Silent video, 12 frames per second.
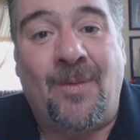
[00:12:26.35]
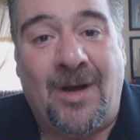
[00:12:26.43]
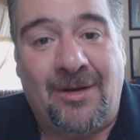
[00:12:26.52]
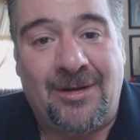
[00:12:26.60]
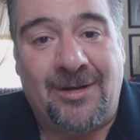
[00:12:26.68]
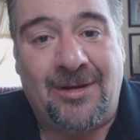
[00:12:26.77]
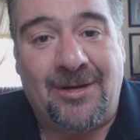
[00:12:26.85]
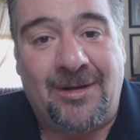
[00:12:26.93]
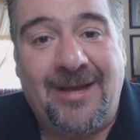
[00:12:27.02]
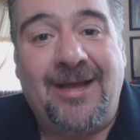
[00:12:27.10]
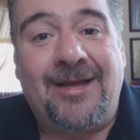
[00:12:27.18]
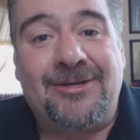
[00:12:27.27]
Welcome
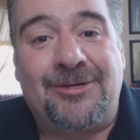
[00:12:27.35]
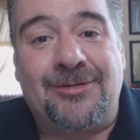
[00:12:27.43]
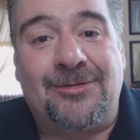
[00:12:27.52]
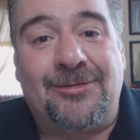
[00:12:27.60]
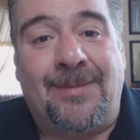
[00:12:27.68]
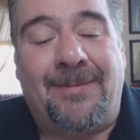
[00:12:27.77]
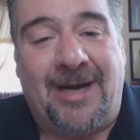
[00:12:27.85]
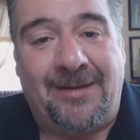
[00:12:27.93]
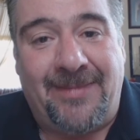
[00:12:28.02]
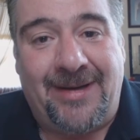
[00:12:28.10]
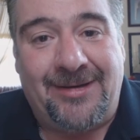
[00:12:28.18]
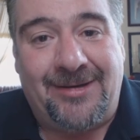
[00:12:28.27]
to
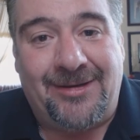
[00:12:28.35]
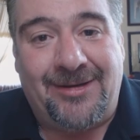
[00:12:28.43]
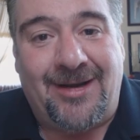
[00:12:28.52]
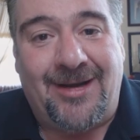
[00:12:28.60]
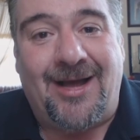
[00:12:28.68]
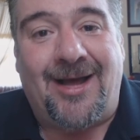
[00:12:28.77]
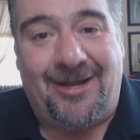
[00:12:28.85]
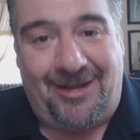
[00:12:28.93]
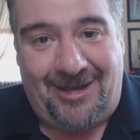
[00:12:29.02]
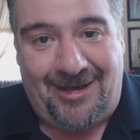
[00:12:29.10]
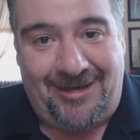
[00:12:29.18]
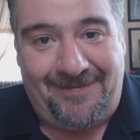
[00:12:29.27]
Mender
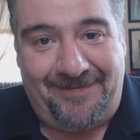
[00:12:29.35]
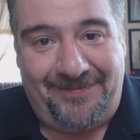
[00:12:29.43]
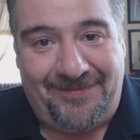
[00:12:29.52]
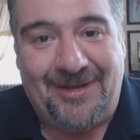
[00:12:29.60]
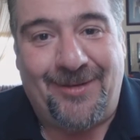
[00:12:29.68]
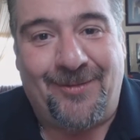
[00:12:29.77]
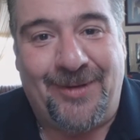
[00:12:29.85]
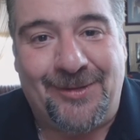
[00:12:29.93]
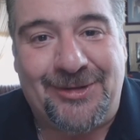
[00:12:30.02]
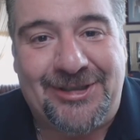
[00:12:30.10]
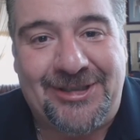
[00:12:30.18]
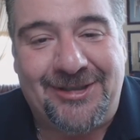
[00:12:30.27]
Online. We
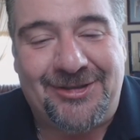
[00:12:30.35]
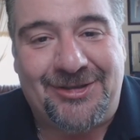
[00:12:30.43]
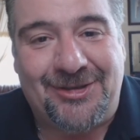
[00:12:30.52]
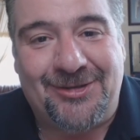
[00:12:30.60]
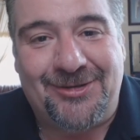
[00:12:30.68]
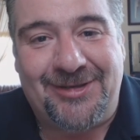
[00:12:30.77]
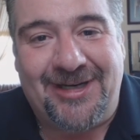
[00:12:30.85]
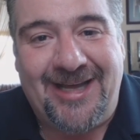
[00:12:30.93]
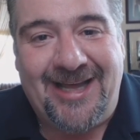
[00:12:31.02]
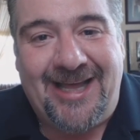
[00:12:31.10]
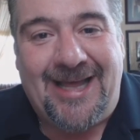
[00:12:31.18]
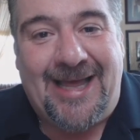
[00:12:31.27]
will see you soon,